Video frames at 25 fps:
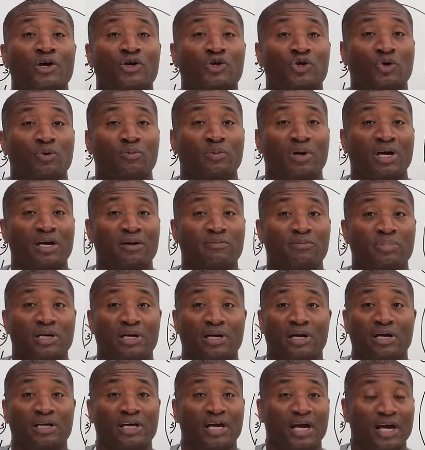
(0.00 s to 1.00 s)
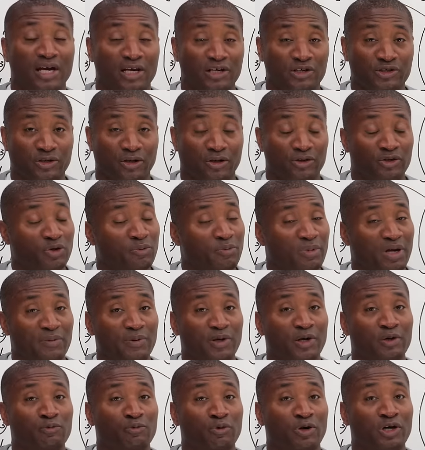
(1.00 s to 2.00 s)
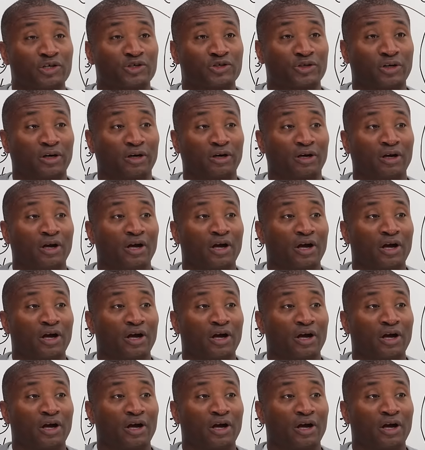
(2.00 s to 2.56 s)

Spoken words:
You may be in Asia. You may be in Russia.